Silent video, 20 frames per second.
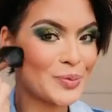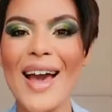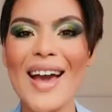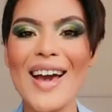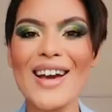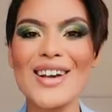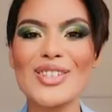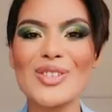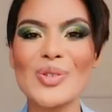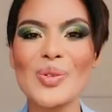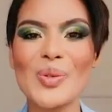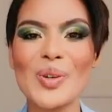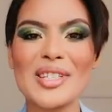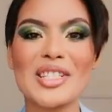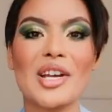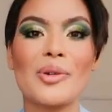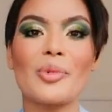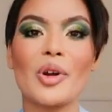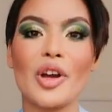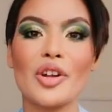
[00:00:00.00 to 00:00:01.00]
As
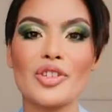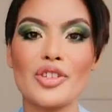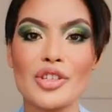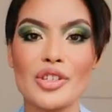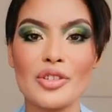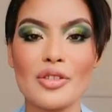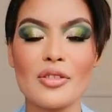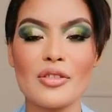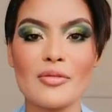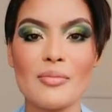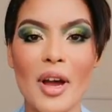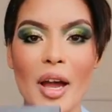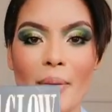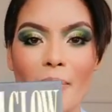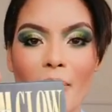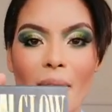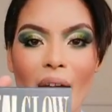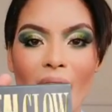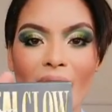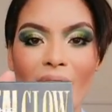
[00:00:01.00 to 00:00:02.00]
always, I'm going to use my
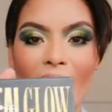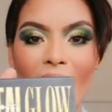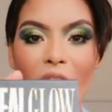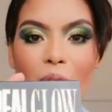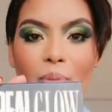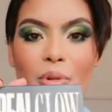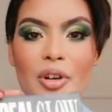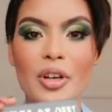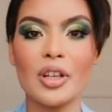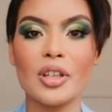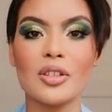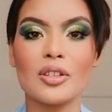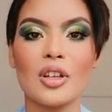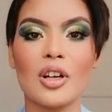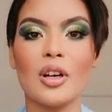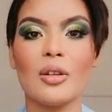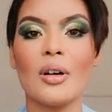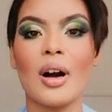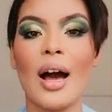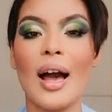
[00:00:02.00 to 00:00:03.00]
MAC Hyper Real
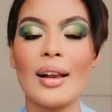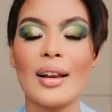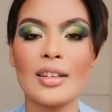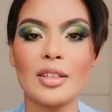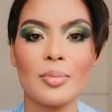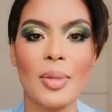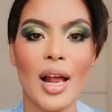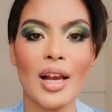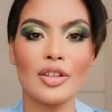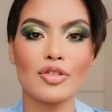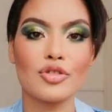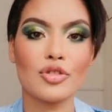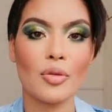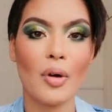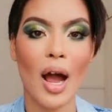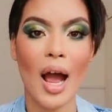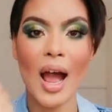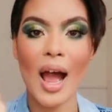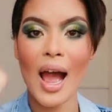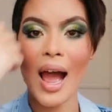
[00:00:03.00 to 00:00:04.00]
Glow Highlight Palette to
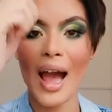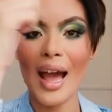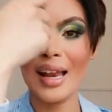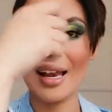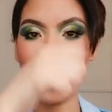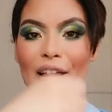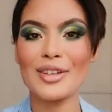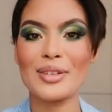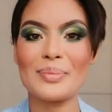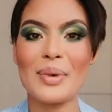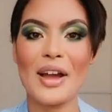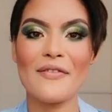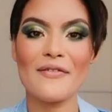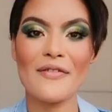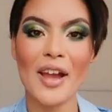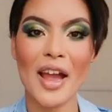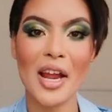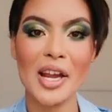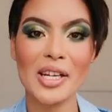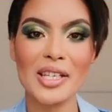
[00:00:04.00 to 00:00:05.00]
highlight my
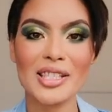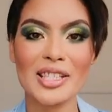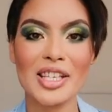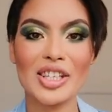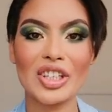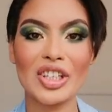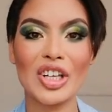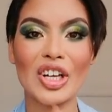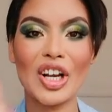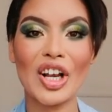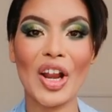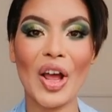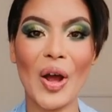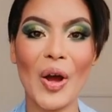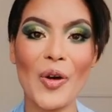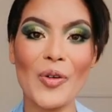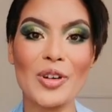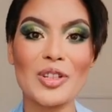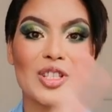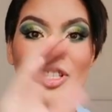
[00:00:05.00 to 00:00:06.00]
face and
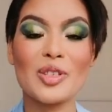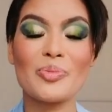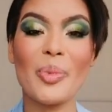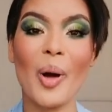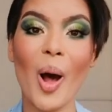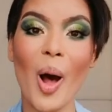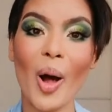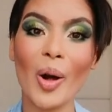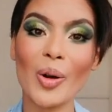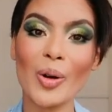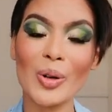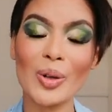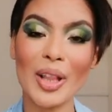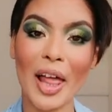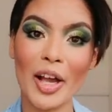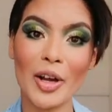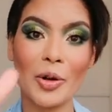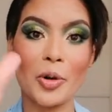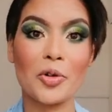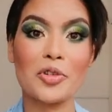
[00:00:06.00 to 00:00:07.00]
glow and sparkle
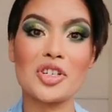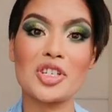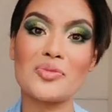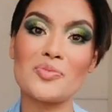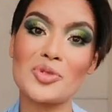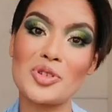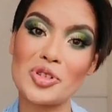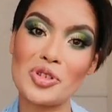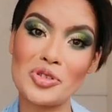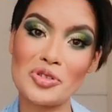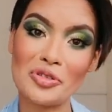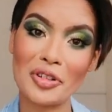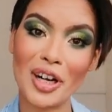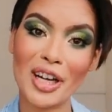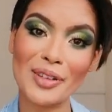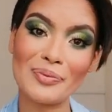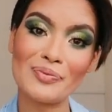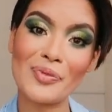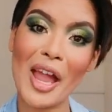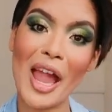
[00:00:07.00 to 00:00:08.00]
like a Christmas
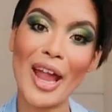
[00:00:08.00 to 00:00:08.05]
tree.